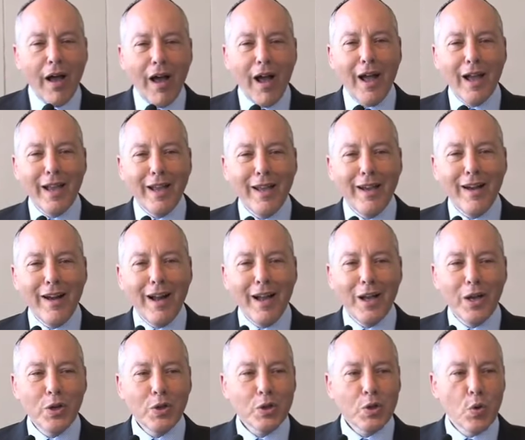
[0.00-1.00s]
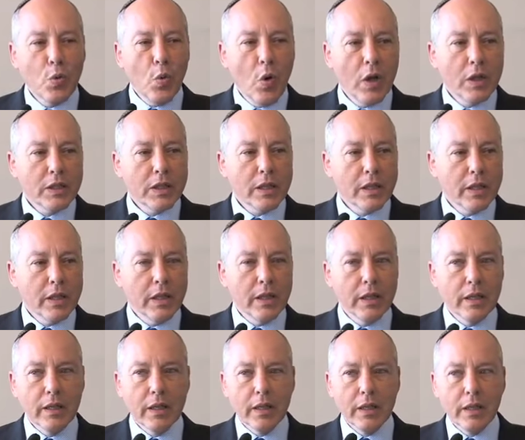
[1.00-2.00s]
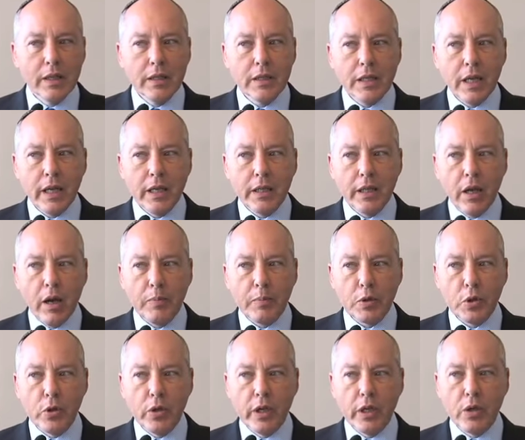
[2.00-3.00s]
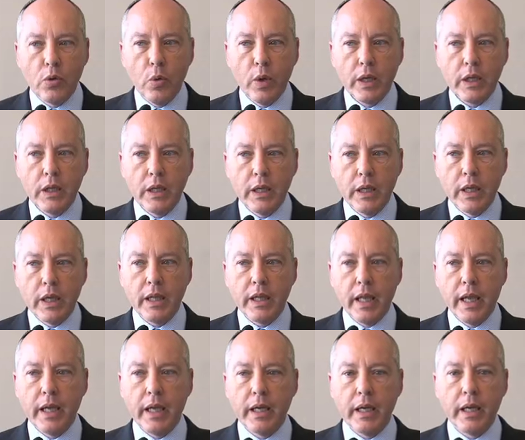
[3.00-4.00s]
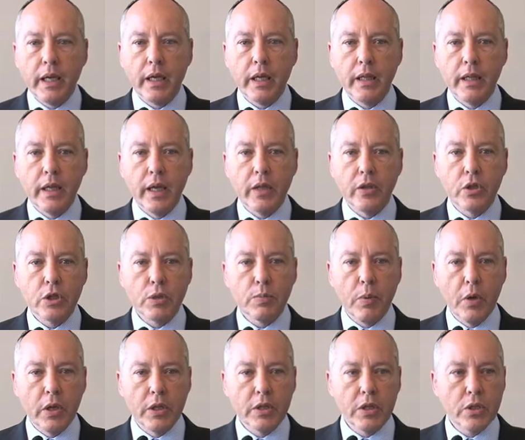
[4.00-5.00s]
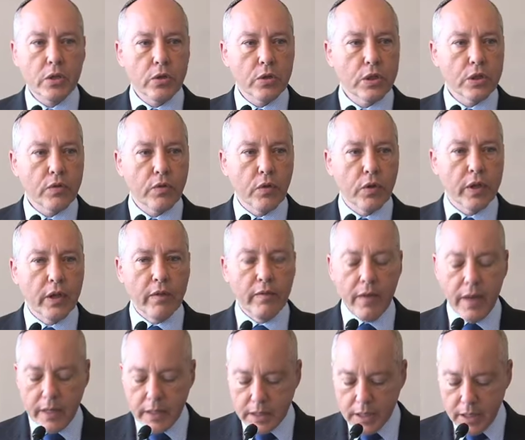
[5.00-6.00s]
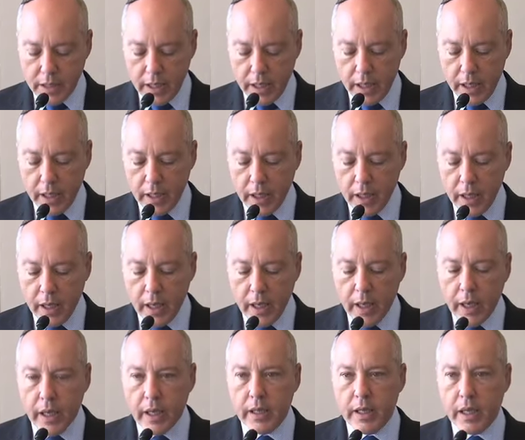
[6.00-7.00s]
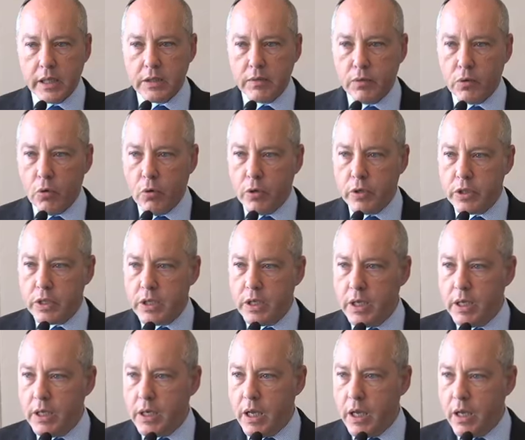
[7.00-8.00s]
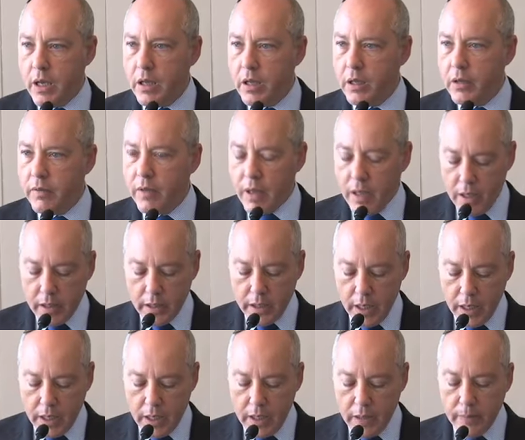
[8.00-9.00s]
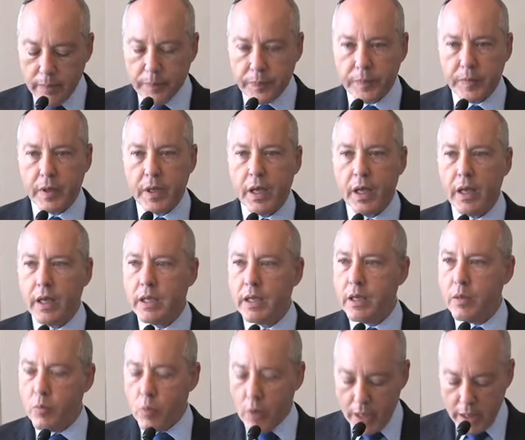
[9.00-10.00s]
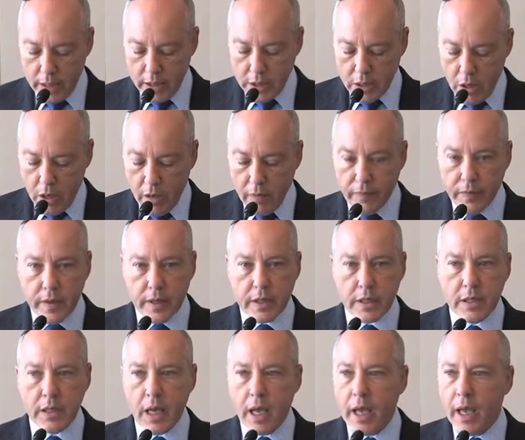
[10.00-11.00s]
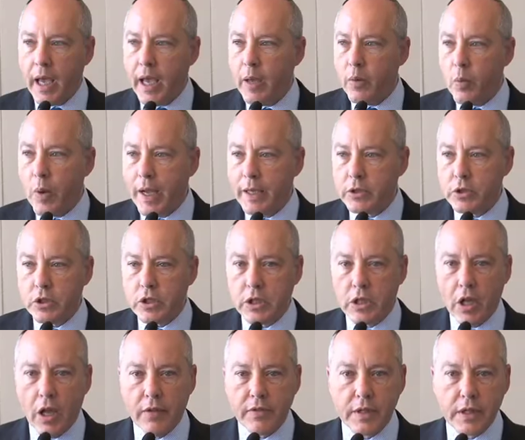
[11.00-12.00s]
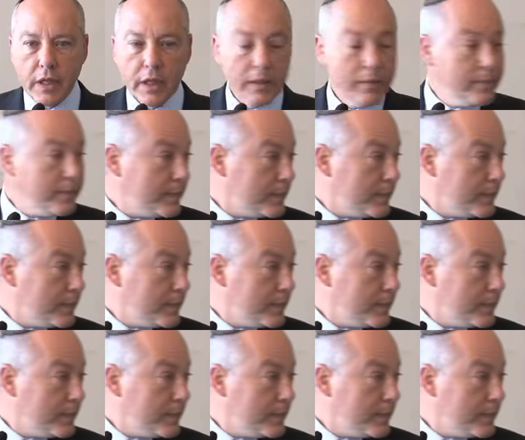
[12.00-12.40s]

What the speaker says: I also wanted to take the opportunity quickly to thank the other sponsors for the event today. That's, of course, Ian Hall of Hull and Hull, Kim Whaley's office, and Wagner Sidlofsky.